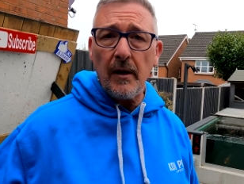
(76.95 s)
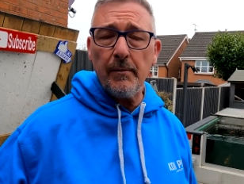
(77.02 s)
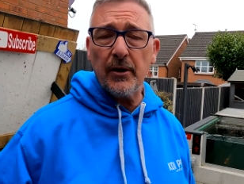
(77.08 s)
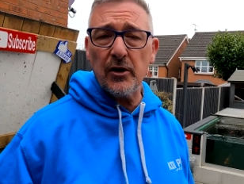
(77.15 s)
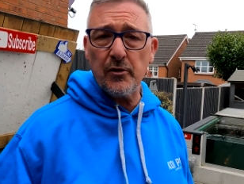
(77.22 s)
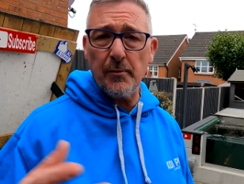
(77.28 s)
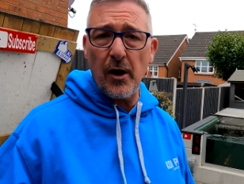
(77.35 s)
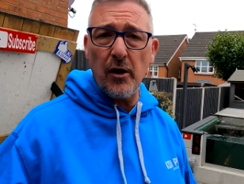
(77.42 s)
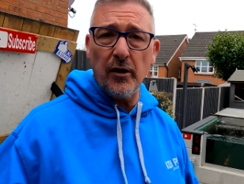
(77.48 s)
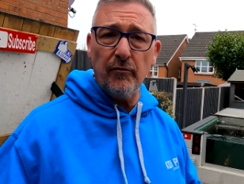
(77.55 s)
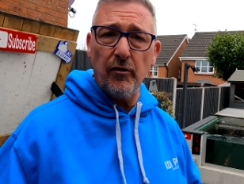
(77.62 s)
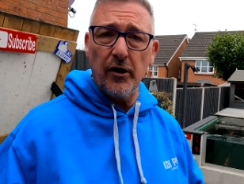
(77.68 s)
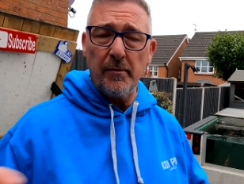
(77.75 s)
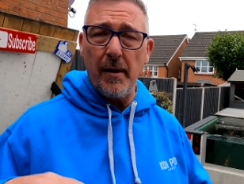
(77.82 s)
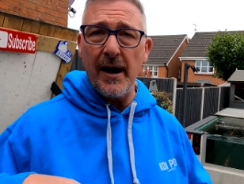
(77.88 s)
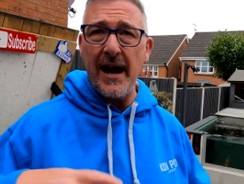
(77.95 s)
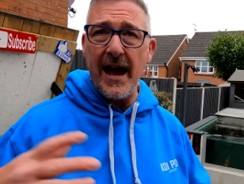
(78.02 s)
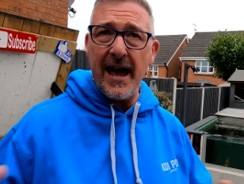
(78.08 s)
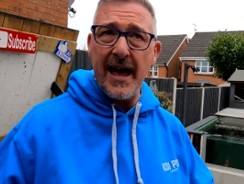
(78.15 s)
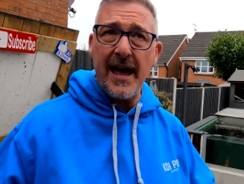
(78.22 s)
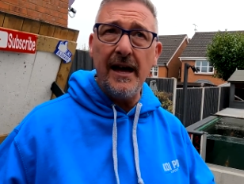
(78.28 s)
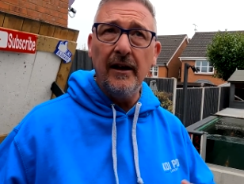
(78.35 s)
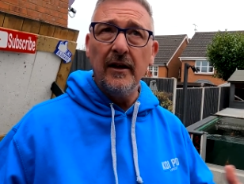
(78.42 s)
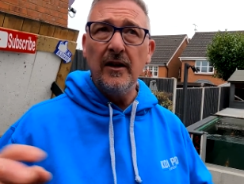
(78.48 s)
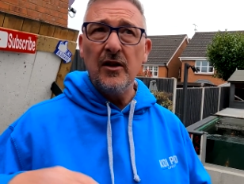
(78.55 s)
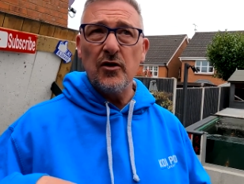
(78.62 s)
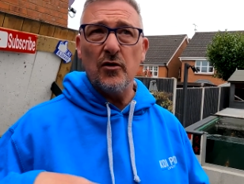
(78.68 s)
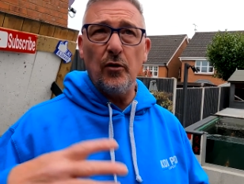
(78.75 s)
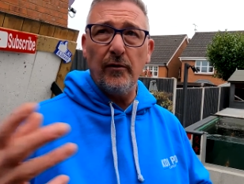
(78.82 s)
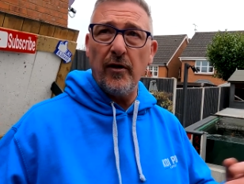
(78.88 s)
Because of me only running my air
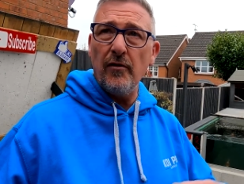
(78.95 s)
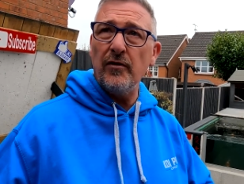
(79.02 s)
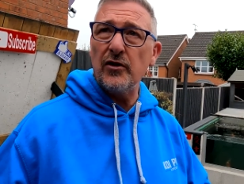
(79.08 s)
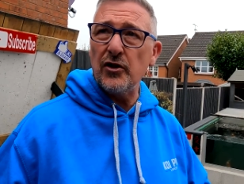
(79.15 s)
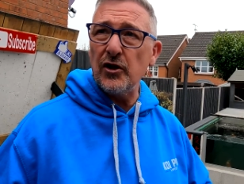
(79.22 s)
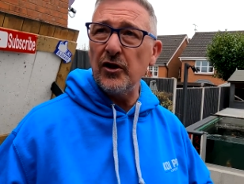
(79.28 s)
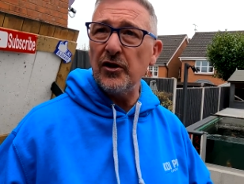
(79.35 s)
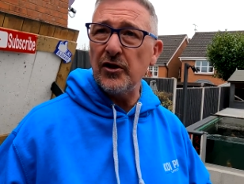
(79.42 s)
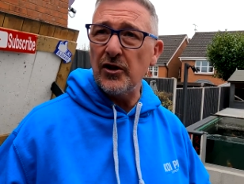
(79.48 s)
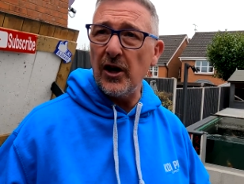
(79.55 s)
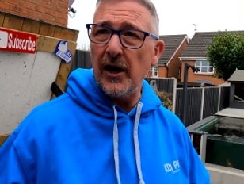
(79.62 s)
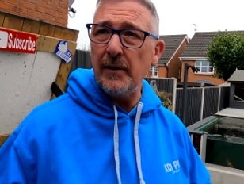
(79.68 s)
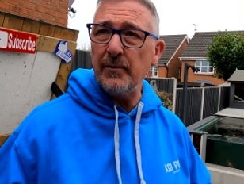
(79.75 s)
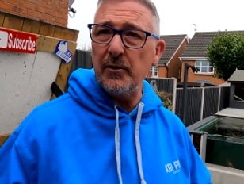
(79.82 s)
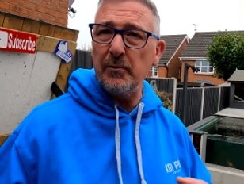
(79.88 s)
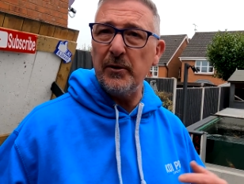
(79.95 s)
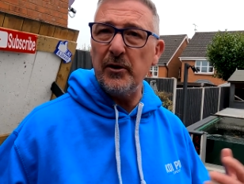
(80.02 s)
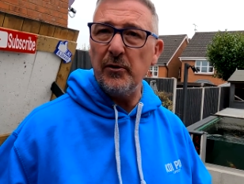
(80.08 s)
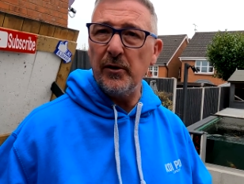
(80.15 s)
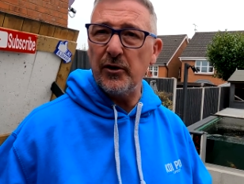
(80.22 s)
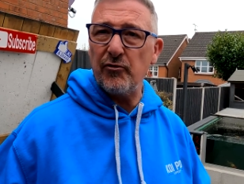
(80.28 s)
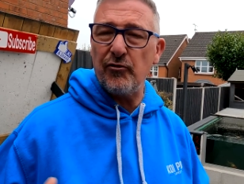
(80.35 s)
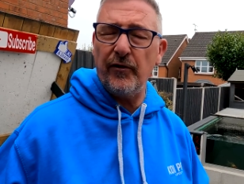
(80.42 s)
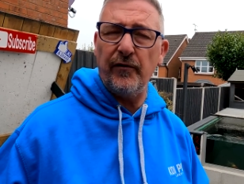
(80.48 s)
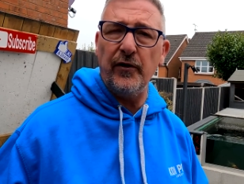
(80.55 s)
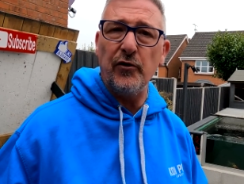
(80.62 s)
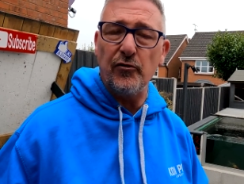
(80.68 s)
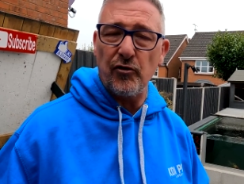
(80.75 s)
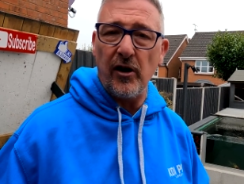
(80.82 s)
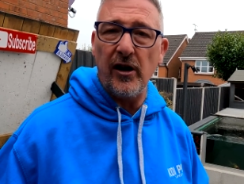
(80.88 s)
sort of over certain times, I'll be doing a
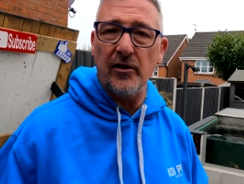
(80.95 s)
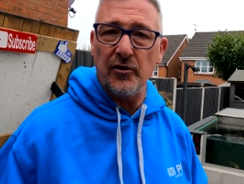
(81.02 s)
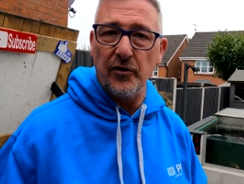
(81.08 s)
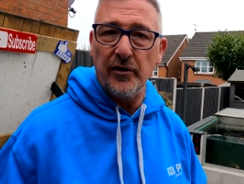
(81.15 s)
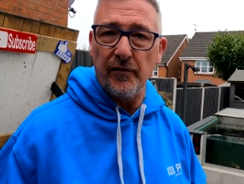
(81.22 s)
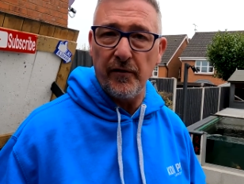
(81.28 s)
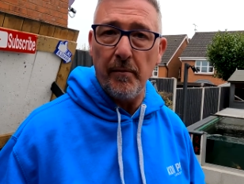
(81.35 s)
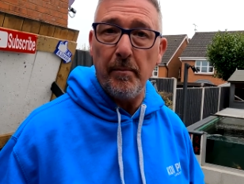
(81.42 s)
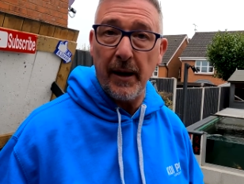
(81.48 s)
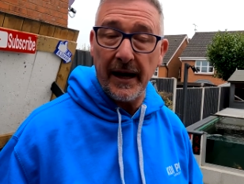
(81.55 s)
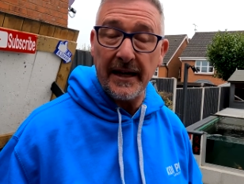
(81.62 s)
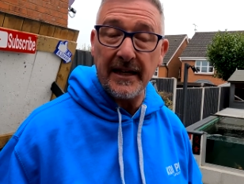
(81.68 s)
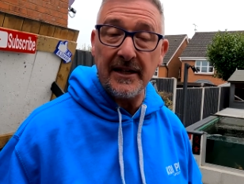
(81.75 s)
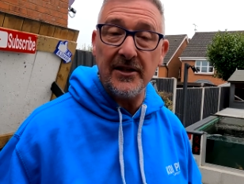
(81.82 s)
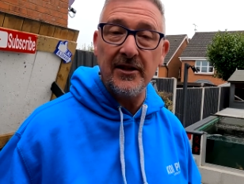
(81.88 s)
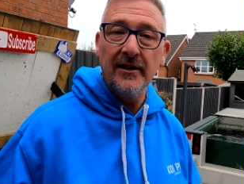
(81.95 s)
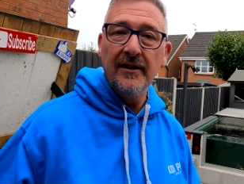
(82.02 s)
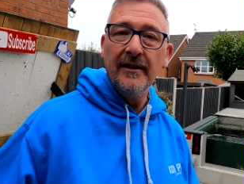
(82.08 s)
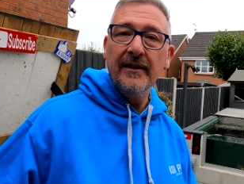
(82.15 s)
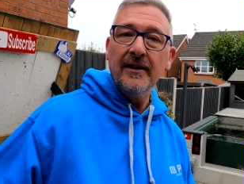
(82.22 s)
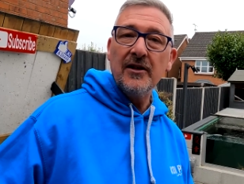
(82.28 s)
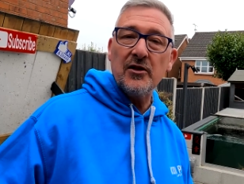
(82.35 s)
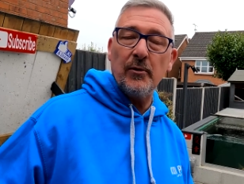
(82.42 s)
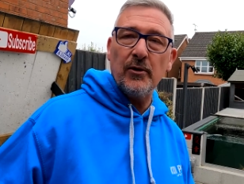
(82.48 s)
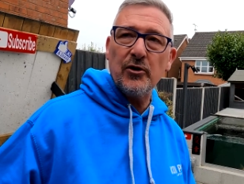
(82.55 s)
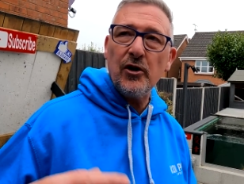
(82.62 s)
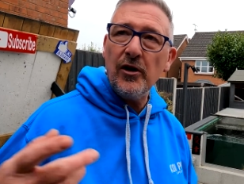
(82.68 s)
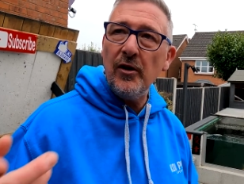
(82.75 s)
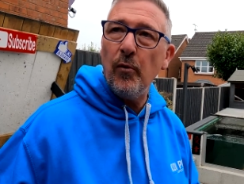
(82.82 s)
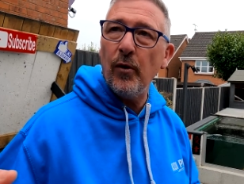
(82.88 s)
few trials on different bays. So I'll
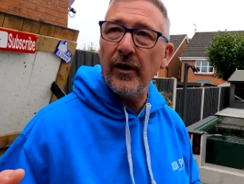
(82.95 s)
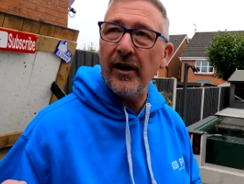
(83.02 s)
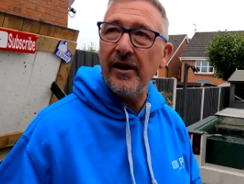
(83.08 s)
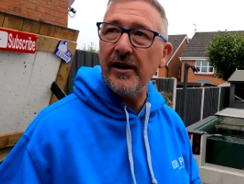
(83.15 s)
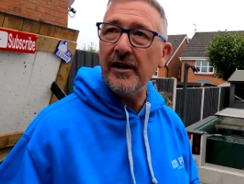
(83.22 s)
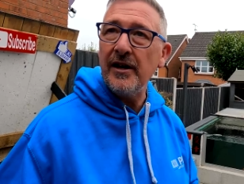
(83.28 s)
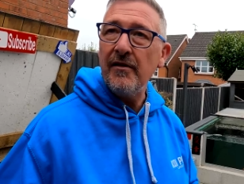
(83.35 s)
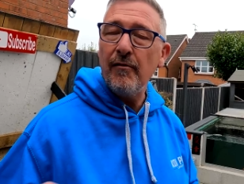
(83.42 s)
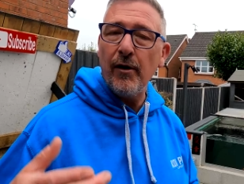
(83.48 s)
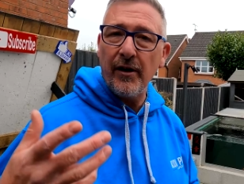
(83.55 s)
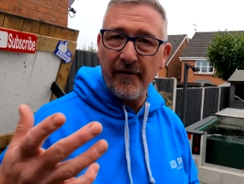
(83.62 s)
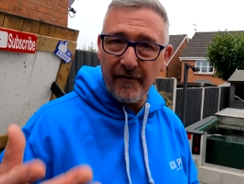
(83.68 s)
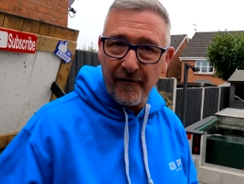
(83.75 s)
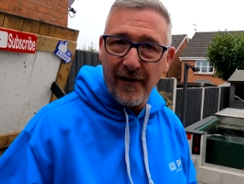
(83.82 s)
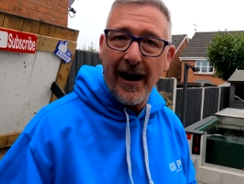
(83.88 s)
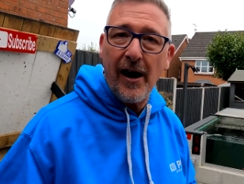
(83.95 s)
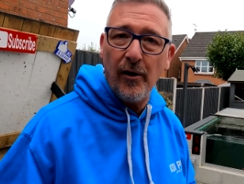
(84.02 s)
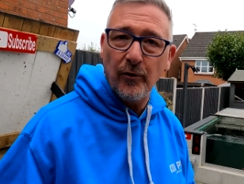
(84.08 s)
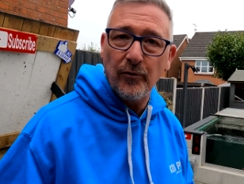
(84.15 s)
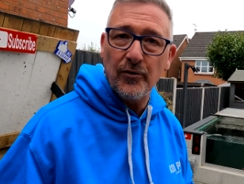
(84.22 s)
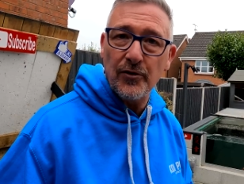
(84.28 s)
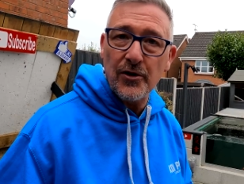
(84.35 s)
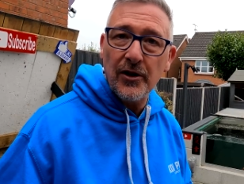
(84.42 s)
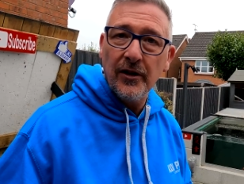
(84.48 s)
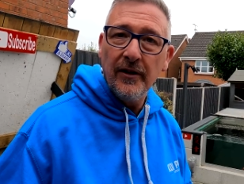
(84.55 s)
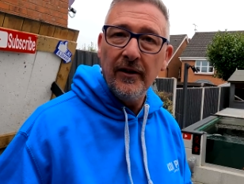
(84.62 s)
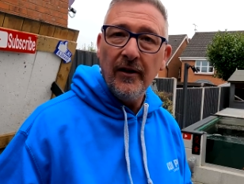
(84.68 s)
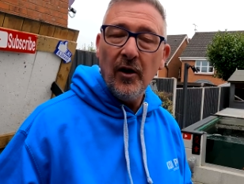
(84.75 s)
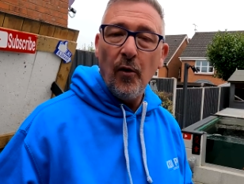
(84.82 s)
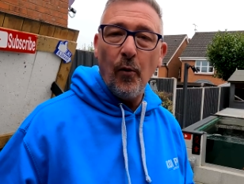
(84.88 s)
show you what I found
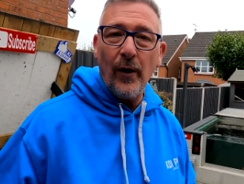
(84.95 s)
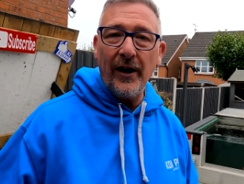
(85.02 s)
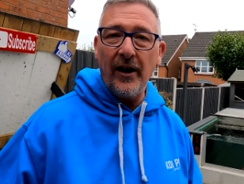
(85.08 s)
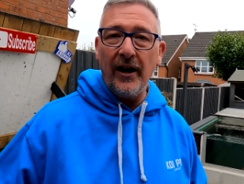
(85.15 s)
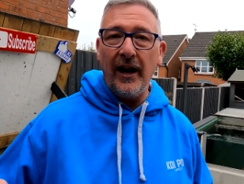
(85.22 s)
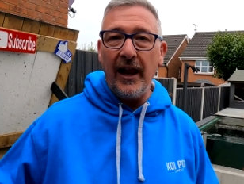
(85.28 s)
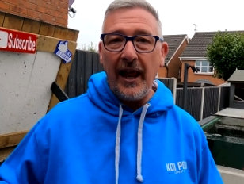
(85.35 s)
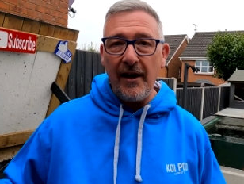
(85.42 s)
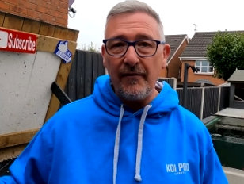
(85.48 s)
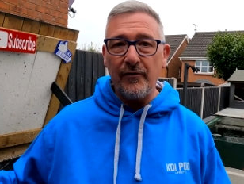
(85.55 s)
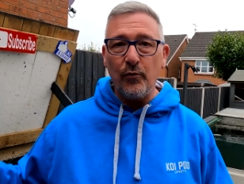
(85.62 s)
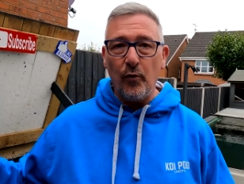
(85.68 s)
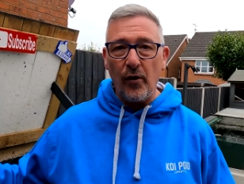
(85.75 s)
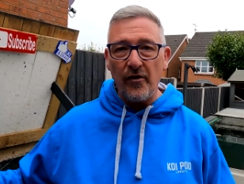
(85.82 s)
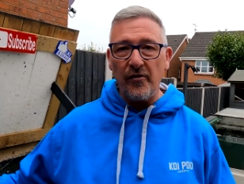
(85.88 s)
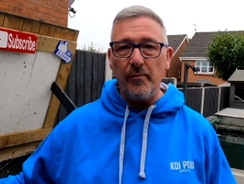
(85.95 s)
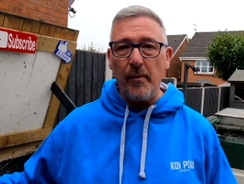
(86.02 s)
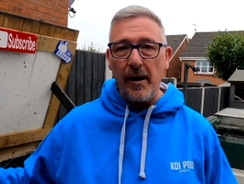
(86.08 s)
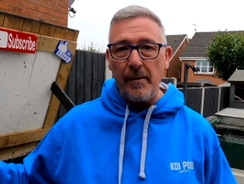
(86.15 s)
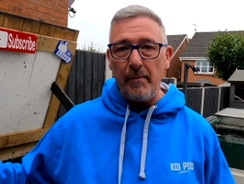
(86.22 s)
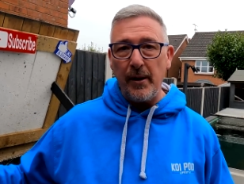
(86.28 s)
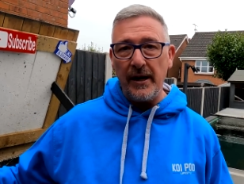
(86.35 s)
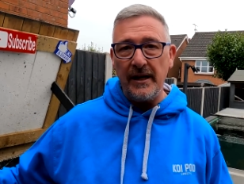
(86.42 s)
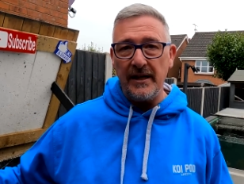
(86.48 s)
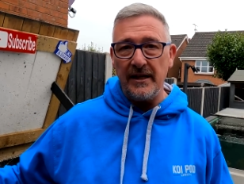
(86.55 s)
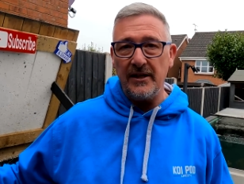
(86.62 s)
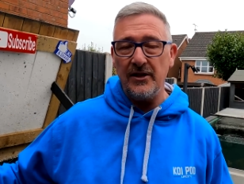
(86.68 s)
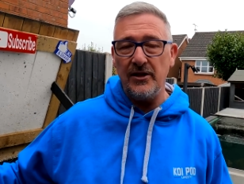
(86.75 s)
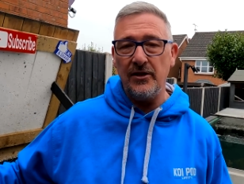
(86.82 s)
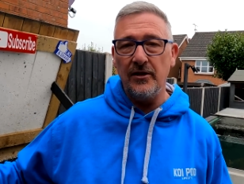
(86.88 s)
when I left one of my
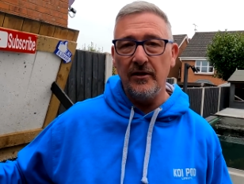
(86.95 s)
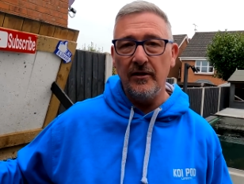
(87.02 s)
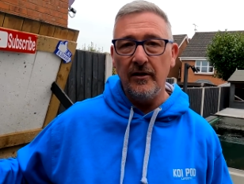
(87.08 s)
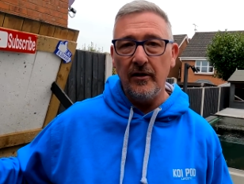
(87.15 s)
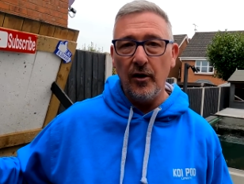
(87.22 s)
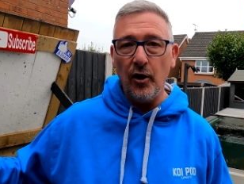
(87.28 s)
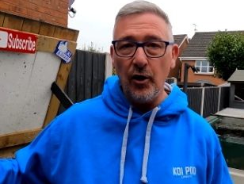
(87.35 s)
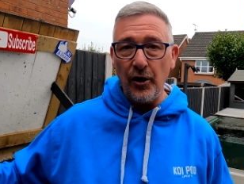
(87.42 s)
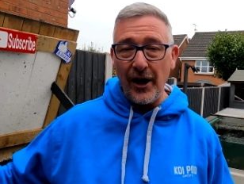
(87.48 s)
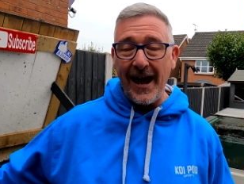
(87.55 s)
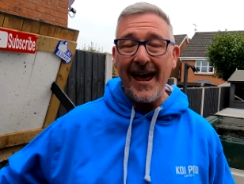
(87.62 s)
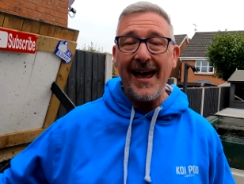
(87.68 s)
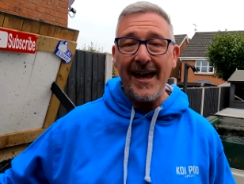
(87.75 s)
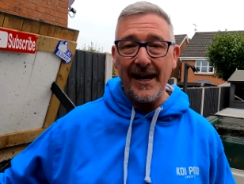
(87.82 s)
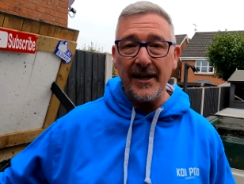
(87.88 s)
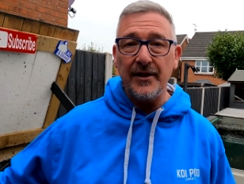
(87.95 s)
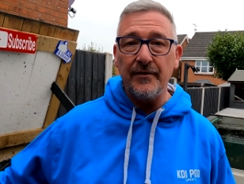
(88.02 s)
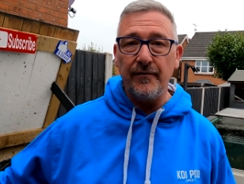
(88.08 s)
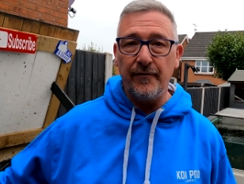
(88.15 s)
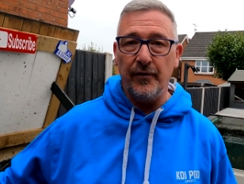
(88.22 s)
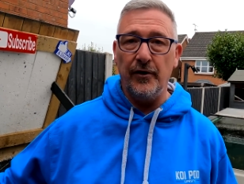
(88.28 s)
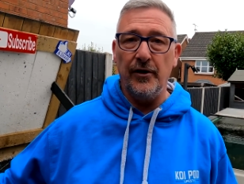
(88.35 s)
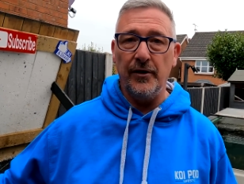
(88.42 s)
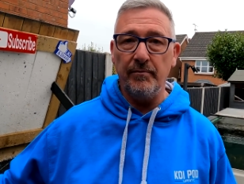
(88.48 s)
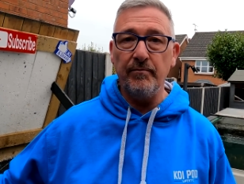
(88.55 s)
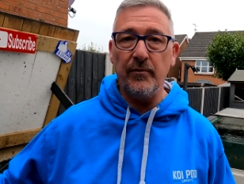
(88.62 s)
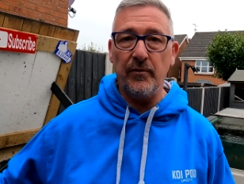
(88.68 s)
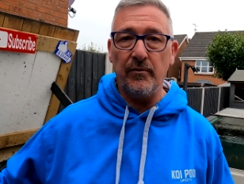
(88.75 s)
bays unaired for